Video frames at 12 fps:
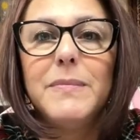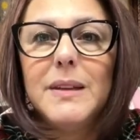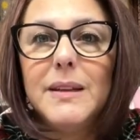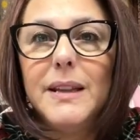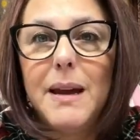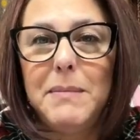
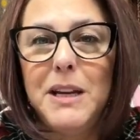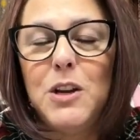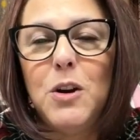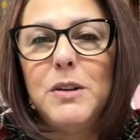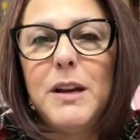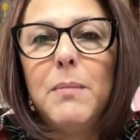let me
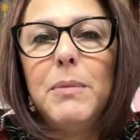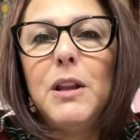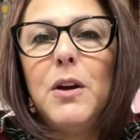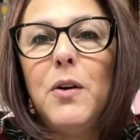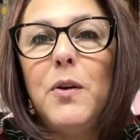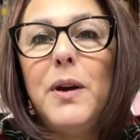know down
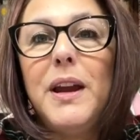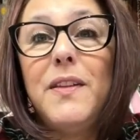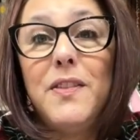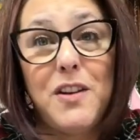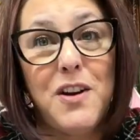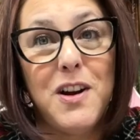below
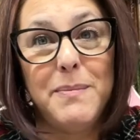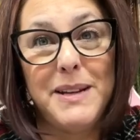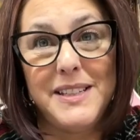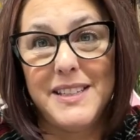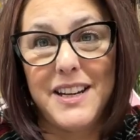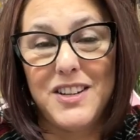in the
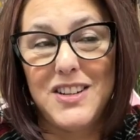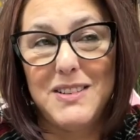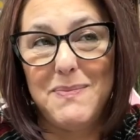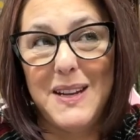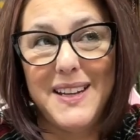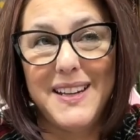comment section,
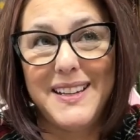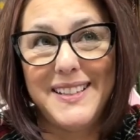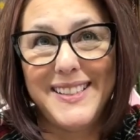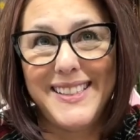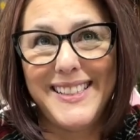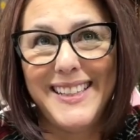
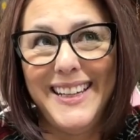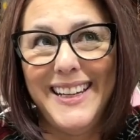because